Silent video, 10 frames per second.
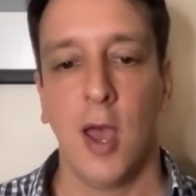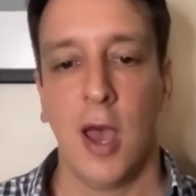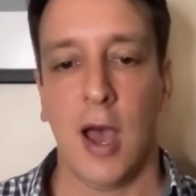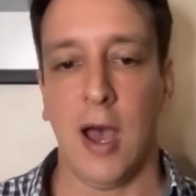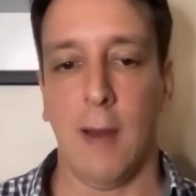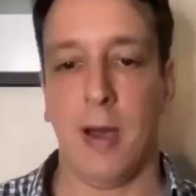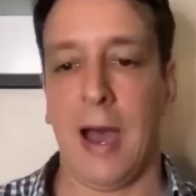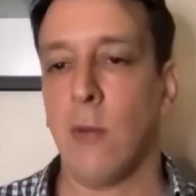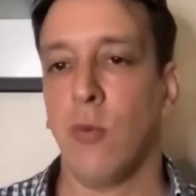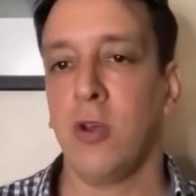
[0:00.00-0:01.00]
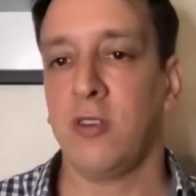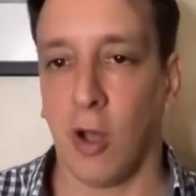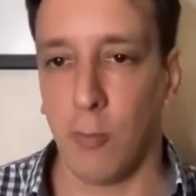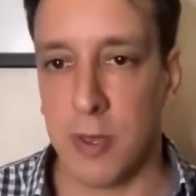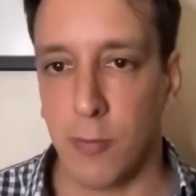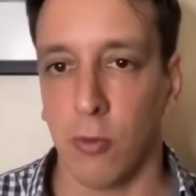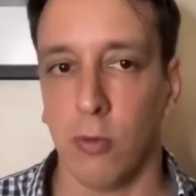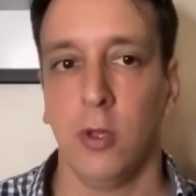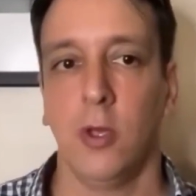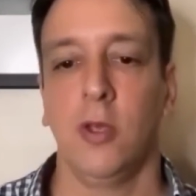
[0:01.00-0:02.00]
Uh, I wouldn't tell people
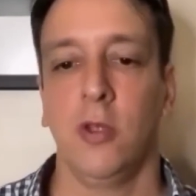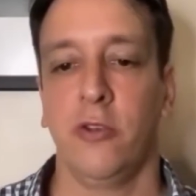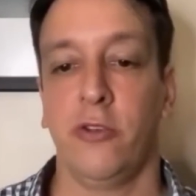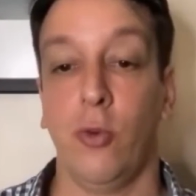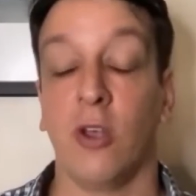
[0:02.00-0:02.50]
to